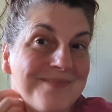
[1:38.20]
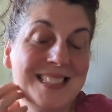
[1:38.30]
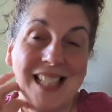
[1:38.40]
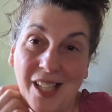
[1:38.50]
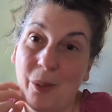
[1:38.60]

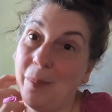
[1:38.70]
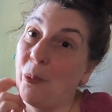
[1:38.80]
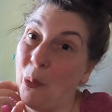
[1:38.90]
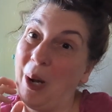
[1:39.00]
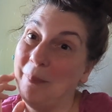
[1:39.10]
It's a little bit
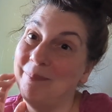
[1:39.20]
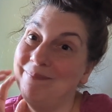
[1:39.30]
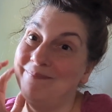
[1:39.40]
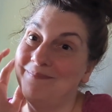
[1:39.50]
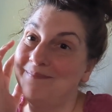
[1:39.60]
warm.
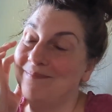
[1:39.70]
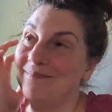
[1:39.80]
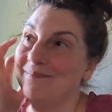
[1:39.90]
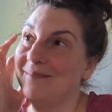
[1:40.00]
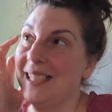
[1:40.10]

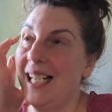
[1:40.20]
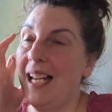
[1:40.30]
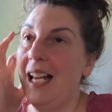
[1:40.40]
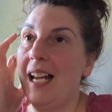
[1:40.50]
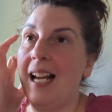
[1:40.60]

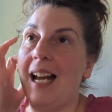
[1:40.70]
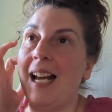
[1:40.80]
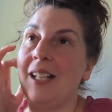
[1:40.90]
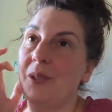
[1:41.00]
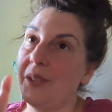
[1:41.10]

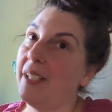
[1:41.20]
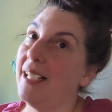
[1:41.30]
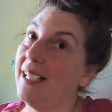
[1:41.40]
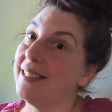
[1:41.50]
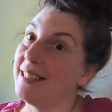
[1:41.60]
I usually
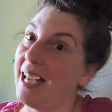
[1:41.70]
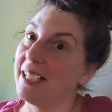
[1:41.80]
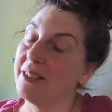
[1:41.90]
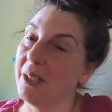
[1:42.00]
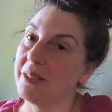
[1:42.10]
knit
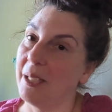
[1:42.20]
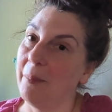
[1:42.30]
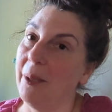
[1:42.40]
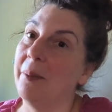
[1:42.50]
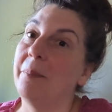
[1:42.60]
socks all
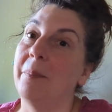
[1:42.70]
summer,